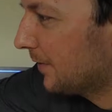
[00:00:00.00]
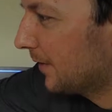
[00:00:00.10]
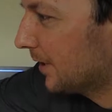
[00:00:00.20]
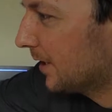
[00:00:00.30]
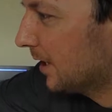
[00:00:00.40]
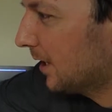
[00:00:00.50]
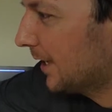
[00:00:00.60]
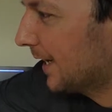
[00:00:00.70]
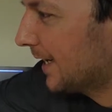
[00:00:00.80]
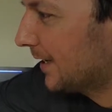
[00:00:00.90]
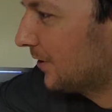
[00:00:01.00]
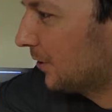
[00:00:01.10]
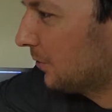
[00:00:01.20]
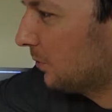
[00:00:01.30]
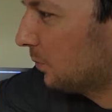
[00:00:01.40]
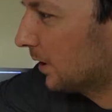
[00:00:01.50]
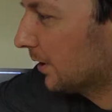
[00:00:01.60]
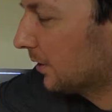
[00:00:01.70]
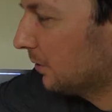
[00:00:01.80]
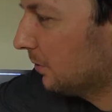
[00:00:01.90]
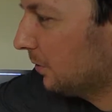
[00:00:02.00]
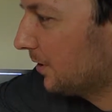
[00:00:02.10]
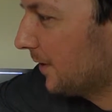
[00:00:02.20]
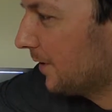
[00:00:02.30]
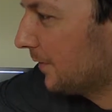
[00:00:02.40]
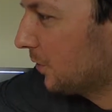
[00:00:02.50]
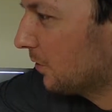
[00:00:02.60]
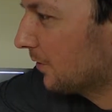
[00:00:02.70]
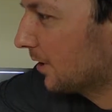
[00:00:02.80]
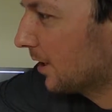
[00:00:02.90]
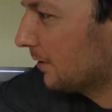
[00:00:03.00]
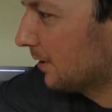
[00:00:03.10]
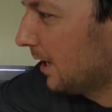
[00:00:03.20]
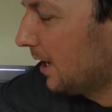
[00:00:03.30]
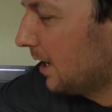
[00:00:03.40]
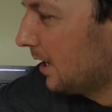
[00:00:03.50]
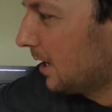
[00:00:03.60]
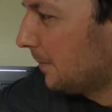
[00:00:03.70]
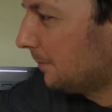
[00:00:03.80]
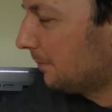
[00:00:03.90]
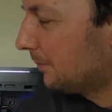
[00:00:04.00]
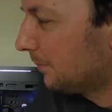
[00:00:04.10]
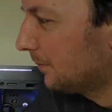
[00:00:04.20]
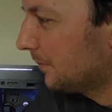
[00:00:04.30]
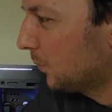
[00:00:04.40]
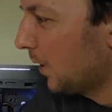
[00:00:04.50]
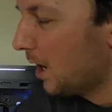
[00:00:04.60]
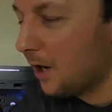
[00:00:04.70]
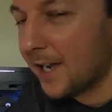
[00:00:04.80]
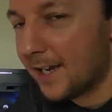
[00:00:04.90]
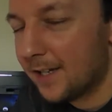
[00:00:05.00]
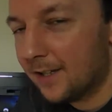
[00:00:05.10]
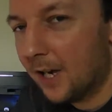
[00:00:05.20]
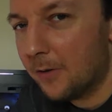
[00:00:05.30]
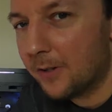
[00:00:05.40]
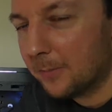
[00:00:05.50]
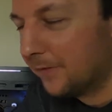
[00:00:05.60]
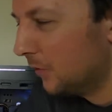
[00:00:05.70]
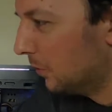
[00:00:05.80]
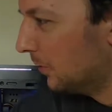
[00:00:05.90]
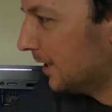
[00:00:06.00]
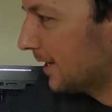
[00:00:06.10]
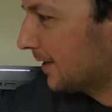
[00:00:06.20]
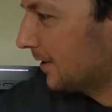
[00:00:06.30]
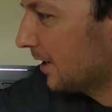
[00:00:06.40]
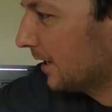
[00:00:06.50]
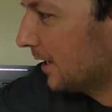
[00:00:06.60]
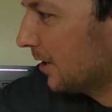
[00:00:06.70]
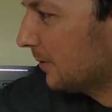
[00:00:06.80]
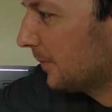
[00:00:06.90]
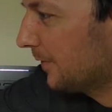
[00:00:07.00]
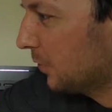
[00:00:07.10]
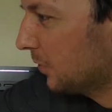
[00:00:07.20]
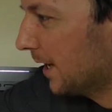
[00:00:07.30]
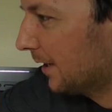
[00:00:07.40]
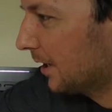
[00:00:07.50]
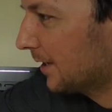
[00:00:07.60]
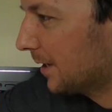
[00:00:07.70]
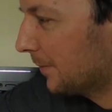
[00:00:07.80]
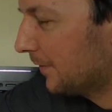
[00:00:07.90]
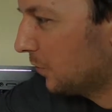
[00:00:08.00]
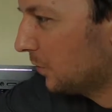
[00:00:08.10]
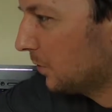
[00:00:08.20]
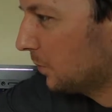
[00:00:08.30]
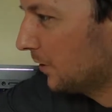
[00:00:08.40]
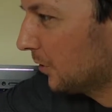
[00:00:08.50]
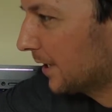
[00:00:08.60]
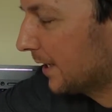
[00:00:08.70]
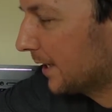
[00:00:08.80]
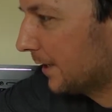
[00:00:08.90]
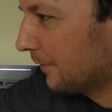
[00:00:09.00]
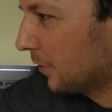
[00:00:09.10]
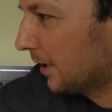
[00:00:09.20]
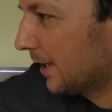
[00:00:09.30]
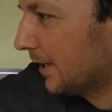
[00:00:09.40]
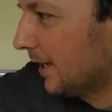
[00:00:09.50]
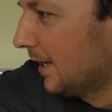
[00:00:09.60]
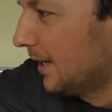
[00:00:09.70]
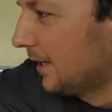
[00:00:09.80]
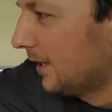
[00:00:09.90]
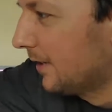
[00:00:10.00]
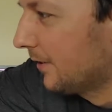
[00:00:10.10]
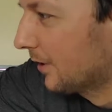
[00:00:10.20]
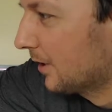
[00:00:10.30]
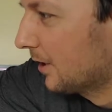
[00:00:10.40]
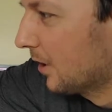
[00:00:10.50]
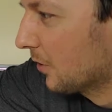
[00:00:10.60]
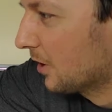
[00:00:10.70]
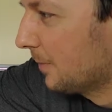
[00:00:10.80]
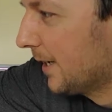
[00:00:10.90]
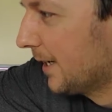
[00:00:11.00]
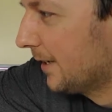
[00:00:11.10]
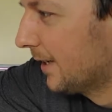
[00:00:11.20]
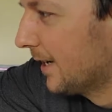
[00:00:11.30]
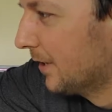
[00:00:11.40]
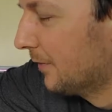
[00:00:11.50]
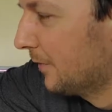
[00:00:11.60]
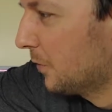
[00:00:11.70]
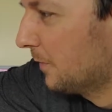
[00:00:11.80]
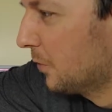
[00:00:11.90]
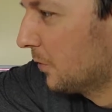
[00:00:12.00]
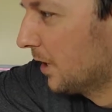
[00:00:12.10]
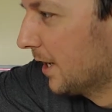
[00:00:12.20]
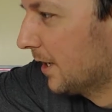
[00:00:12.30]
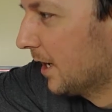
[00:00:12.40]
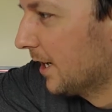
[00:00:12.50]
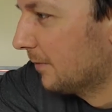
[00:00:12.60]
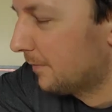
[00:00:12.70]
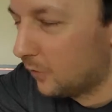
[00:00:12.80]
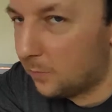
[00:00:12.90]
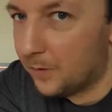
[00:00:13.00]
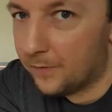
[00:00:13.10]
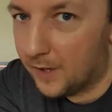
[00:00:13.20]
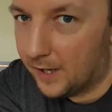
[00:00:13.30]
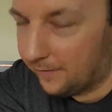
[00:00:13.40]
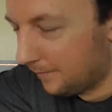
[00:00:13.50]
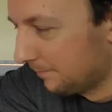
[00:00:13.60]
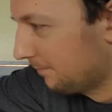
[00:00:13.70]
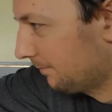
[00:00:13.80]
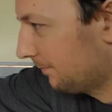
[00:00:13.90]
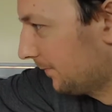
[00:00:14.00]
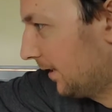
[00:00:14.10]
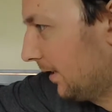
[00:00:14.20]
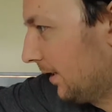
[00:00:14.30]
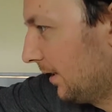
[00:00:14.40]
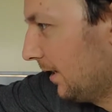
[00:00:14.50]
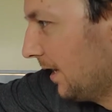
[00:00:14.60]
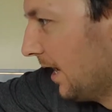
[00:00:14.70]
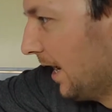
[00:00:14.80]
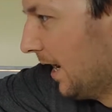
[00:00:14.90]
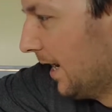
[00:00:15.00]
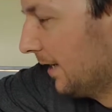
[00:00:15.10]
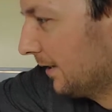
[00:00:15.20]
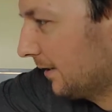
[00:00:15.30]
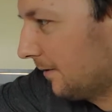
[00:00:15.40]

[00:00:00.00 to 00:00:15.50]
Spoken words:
79, 82 on one of the cores, 74, and so, well, it is lower than before. It's certainly lower than before, and like I said before, we're not getting any throttling. The clock speed is 4499, 4.5, and